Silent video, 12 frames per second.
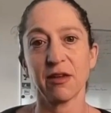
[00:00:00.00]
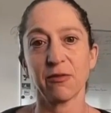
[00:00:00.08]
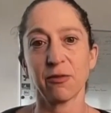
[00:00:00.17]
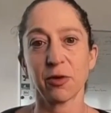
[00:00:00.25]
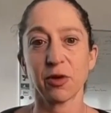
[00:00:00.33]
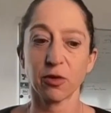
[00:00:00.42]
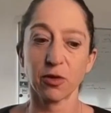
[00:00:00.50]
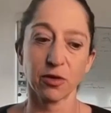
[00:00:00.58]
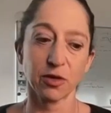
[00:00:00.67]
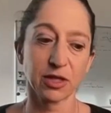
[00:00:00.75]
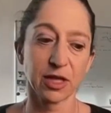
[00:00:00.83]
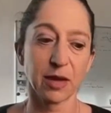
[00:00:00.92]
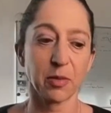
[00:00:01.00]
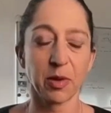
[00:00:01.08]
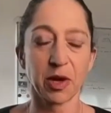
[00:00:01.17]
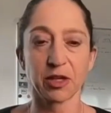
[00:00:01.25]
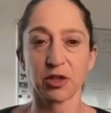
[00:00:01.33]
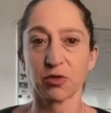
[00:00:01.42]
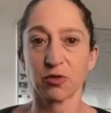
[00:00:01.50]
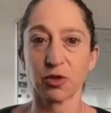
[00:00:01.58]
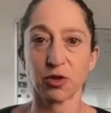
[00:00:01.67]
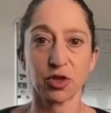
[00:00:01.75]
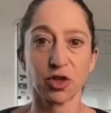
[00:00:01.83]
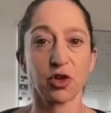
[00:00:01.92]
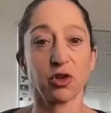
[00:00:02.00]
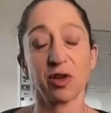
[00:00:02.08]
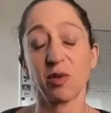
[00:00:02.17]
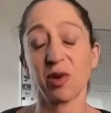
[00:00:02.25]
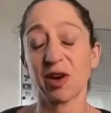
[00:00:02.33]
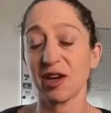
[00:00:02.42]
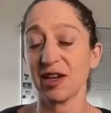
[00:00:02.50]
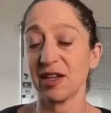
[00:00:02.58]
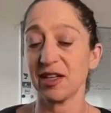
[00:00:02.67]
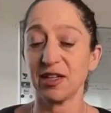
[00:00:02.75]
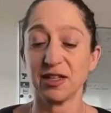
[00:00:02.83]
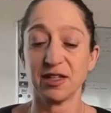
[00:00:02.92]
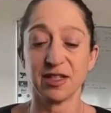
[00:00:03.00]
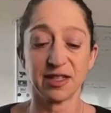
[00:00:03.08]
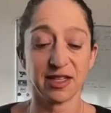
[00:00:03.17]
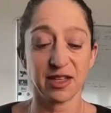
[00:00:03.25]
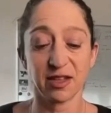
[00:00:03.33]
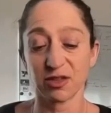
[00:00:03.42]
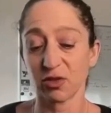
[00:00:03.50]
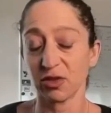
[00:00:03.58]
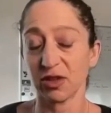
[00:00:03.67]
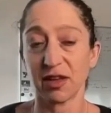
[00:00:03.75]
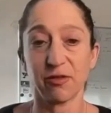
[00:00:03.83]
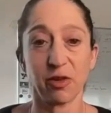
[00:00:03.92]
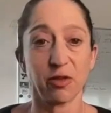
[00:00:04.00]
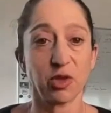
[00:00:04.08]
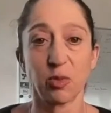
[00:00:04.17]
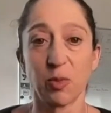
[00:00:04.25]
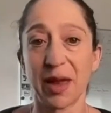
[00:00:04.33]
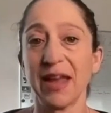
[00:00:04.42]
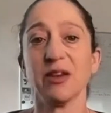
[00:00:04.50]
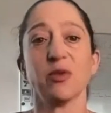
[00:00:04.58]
for your cyber posture, for your security. We're going to need to see a certain level of spend.